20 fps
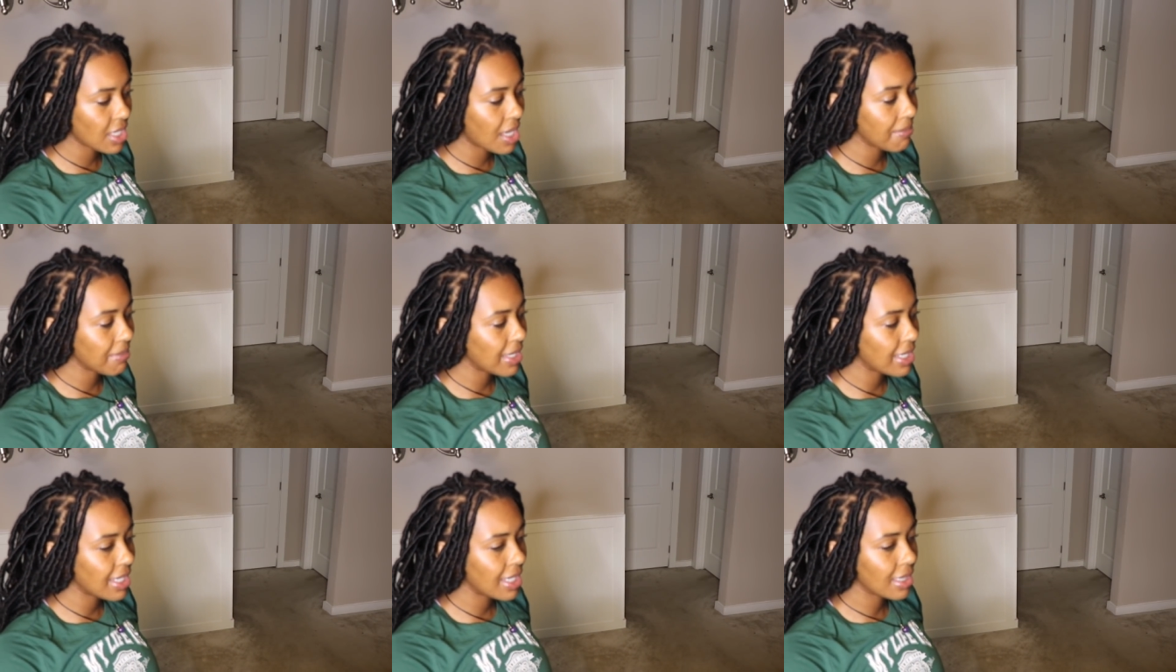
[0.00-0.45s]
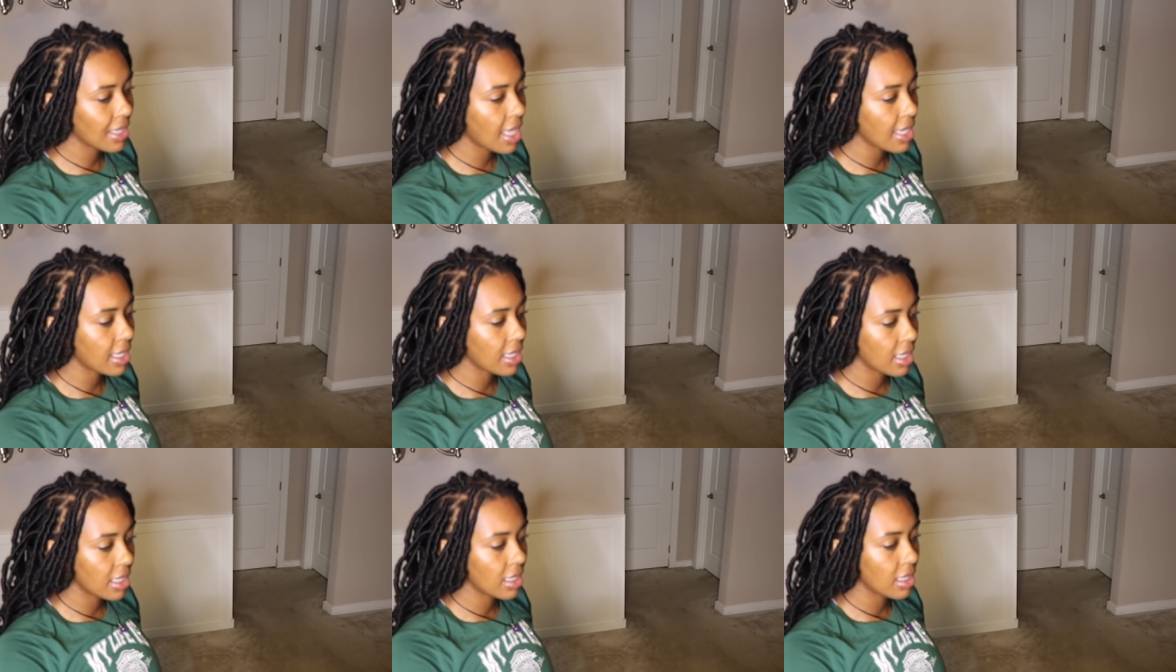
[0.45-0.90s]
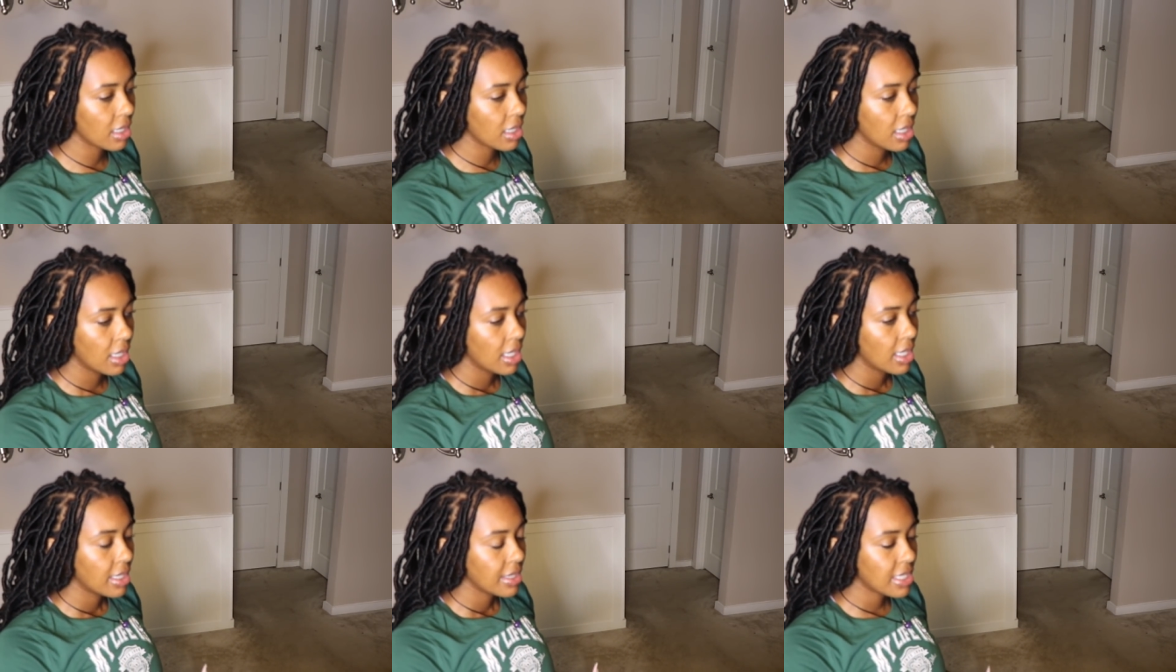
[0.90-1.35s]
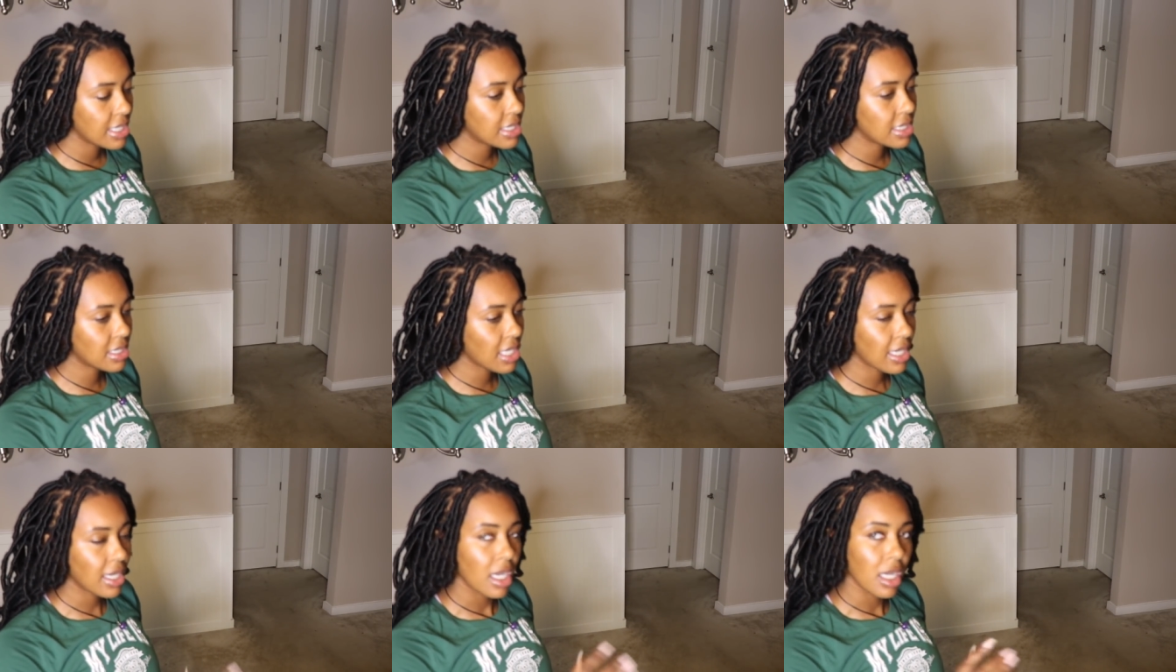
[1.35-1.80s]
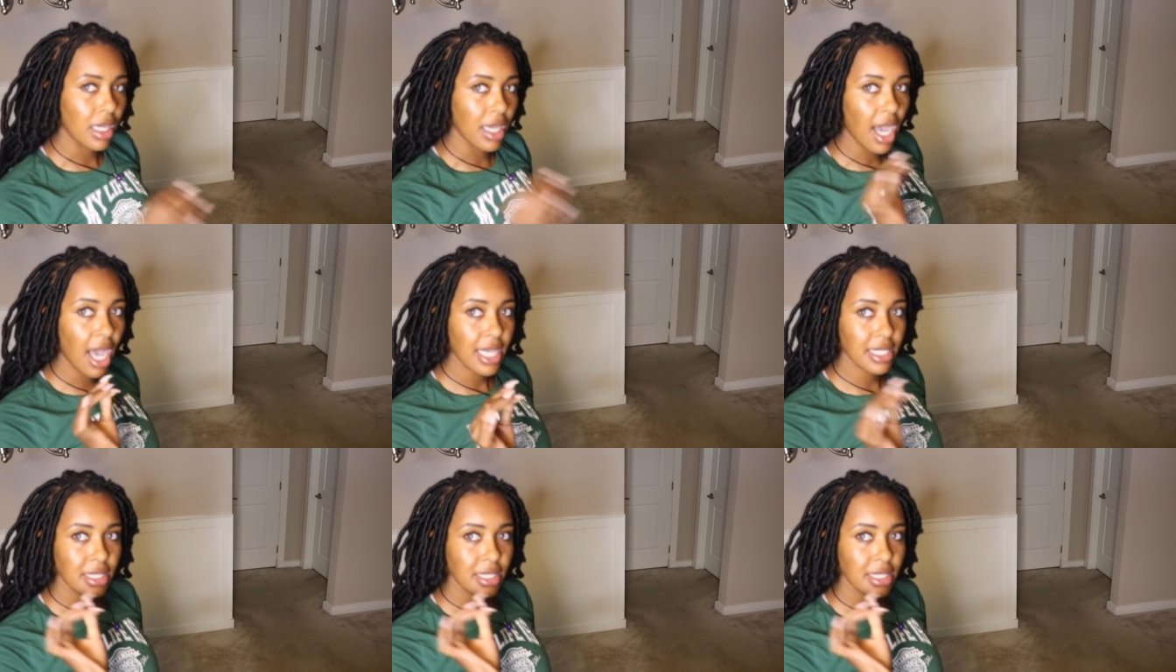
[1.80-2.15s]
I'm getting like a, this is like a,